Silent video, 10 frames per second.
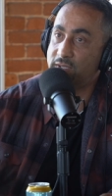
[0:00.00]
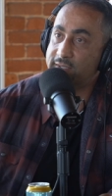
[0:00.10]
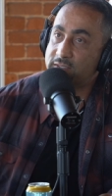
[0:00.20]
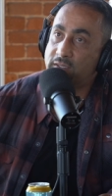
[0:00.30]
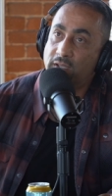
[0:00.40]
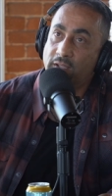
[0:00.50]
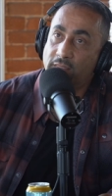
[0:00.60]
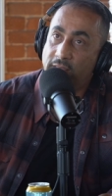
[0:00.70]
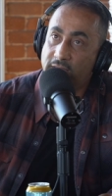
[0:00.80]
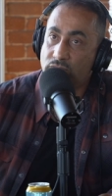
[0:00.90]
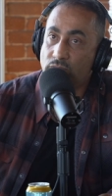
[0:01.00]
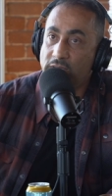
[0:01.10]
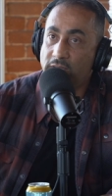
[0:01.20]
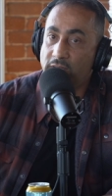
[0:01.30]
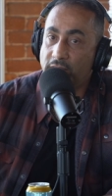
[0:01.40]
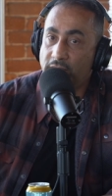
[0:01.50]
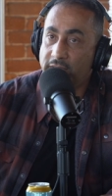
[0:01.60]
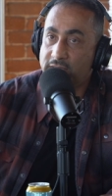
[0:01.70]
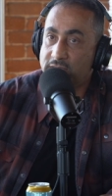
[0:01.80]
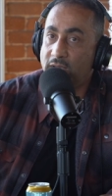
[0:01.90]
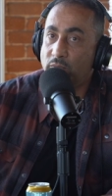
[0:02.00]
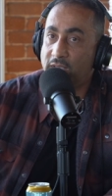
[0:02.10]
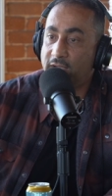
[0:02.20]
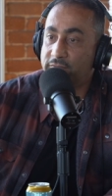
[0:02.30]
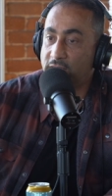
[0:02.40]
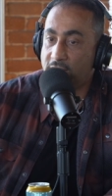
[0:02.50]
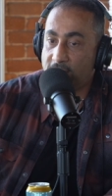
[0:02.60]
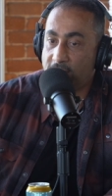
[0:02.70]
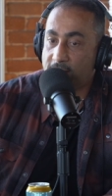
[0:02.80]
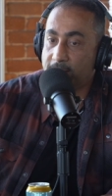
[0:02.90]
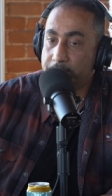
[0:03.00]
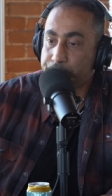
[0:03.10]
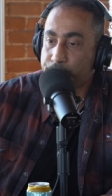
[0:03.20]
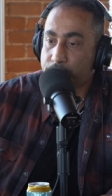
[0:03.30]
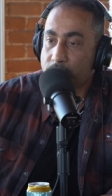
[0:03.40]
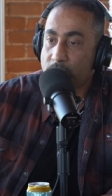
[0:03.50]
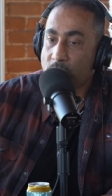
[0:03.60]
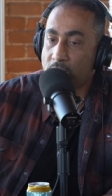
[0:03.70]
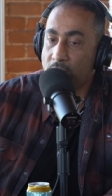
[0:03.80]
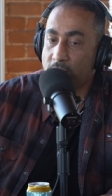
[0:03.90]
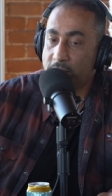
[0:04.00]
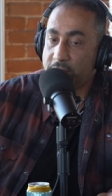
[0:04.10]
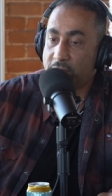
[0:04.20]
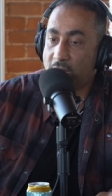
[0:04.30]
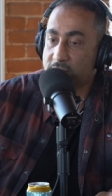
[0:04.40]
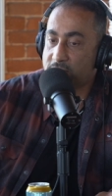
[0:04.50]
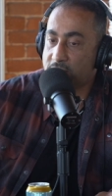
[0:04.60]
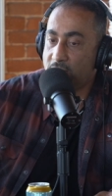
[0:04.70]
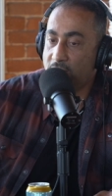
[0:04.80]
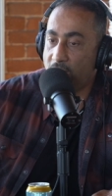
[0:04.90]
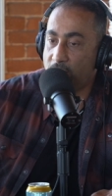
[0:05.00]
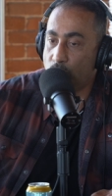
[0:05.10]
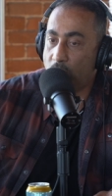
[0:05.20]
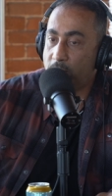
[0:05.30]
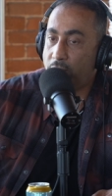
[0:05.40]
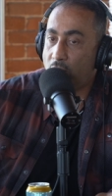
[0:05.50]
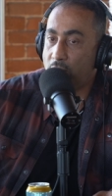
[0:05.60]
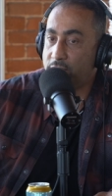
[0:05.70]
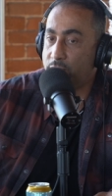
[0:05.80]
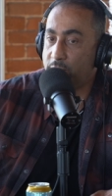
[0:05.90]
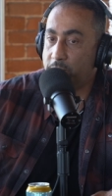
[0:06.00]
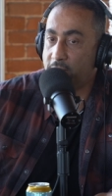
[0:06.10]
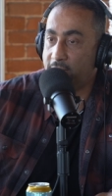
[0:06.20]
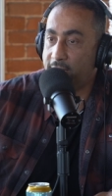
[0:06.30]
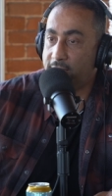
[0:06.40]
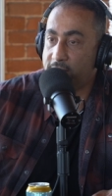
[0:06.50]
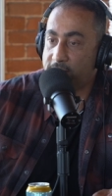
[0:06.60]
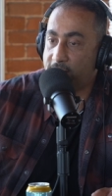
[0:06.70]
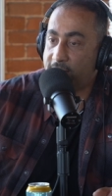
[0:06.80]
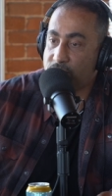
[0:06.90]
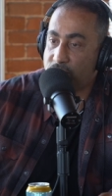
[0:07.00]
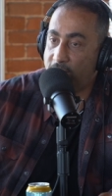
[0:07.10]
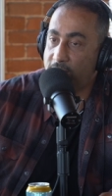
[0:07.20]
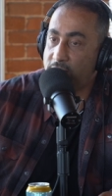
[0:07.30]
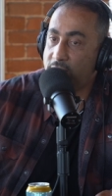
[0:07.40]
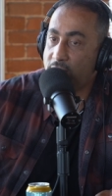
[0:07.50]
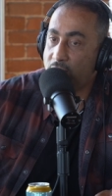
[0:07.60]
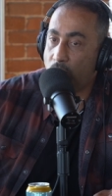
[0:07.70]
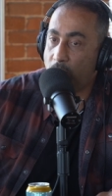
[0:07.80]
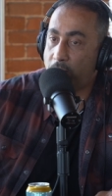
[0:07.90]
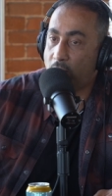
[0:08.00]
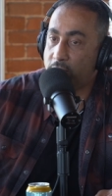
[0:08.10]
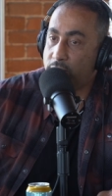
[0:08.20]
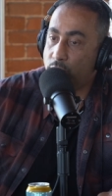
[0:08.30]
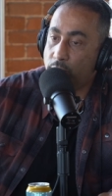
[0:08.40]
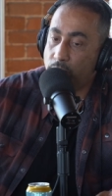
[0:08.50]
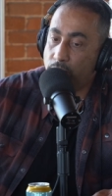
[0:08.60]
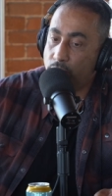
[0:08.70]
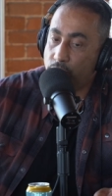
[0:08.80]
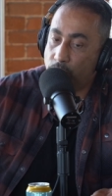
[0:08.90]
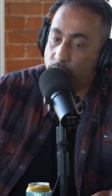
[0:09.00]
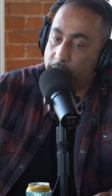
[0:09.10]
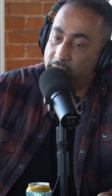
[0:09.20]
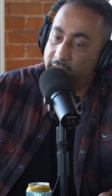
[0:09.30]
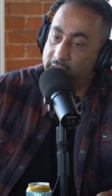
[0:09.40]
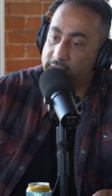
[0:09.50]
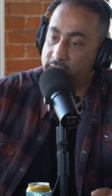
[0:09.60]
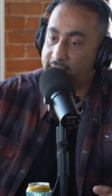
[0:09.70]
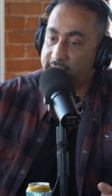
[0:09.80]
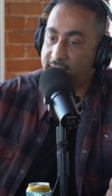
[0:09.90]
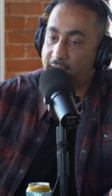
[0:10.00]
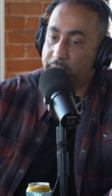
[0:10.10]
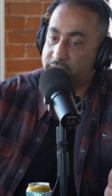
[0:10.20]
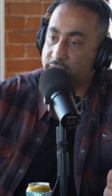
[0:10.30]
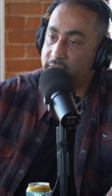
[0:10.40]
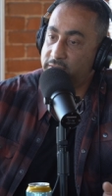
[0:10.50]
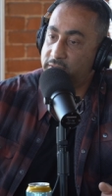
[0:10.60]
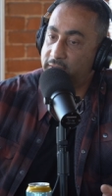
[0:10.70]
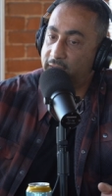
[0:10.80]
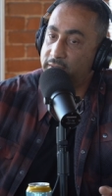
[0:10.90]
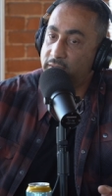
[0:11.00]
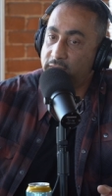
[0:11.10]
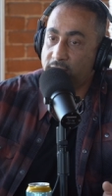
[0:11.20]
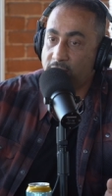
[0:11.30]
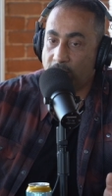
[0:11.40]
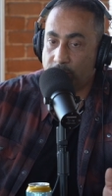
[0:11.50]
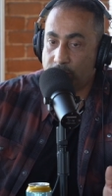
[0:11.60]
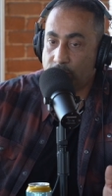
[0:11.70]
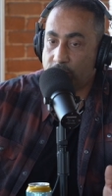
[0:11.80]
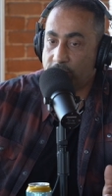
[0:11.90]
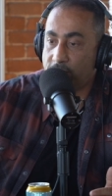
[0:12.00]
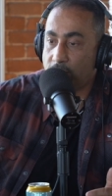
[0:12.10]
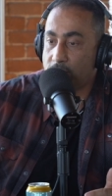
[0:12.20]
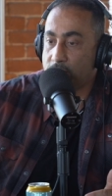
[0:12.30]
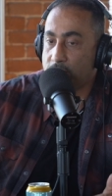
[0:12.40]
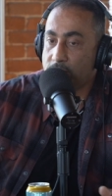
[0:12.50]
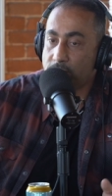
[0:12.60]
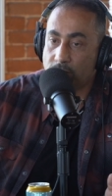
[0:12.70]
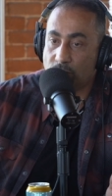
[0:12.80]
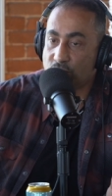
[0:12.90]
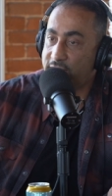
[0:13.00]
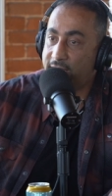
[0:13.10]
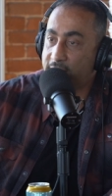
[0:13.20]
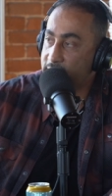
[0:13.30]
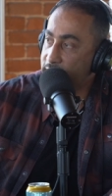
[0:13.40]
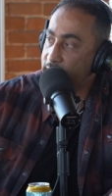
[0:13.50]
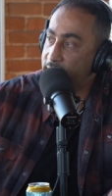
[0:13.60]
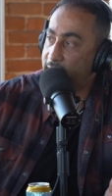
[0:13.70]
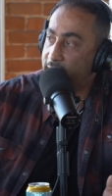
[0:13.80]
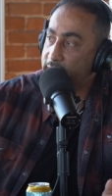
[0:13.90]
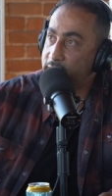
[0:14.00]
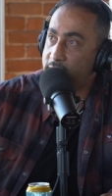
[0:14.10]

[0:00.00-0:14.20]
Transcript: That's really the links that we have to connect, the dots. And what part do we play into that chain? What part do we play into that tapestry, into that beautiful mosaic that